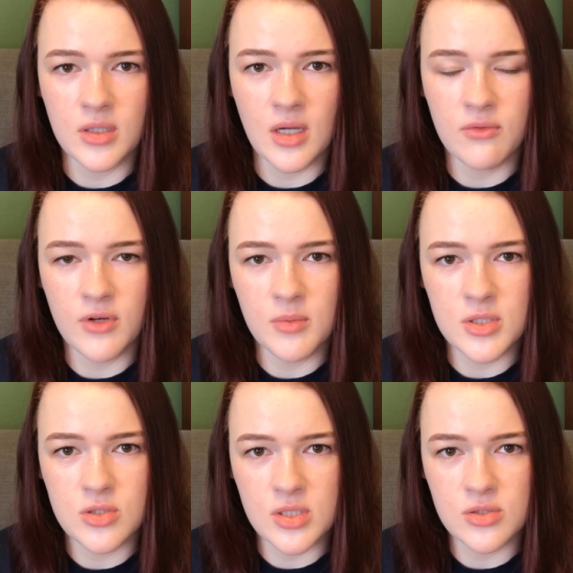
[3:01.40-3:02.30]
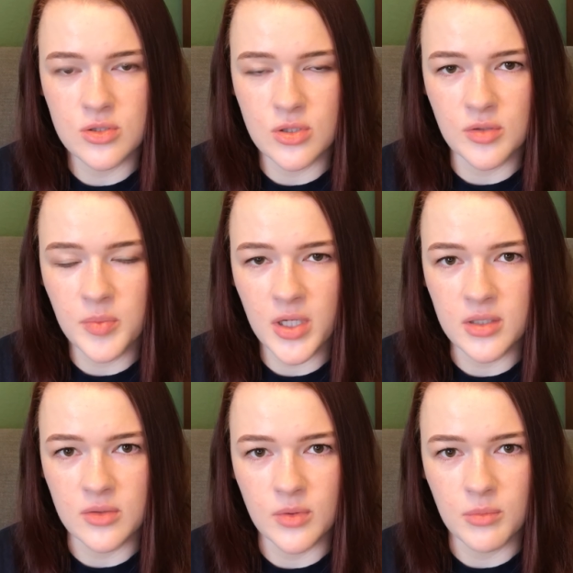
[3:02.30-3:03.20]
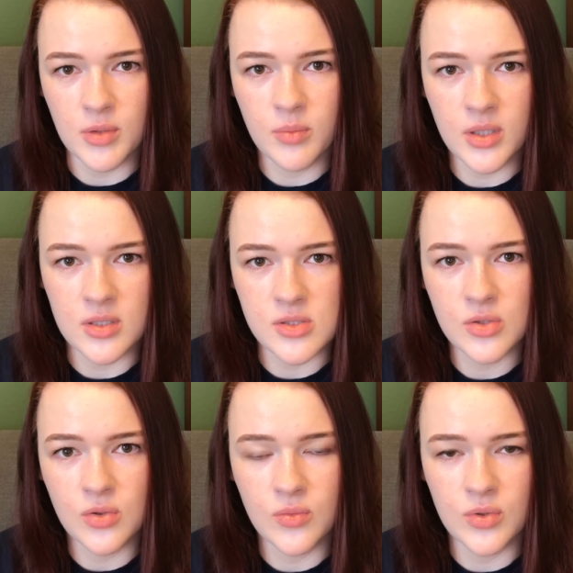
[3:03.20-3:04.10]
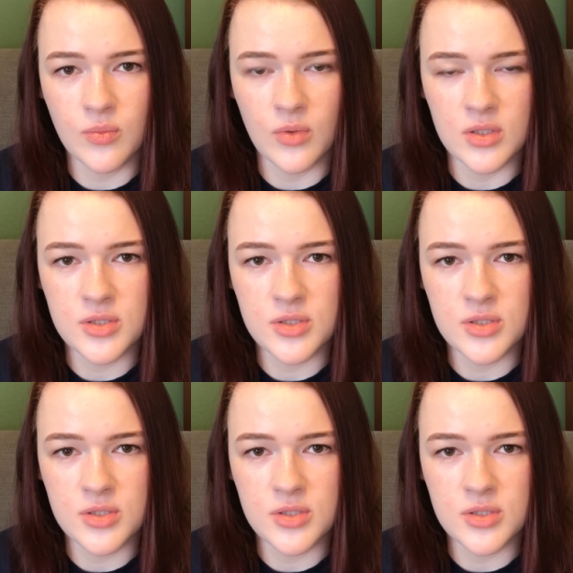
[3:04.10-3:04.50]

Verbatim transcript: not very much research on pregnant women because who would want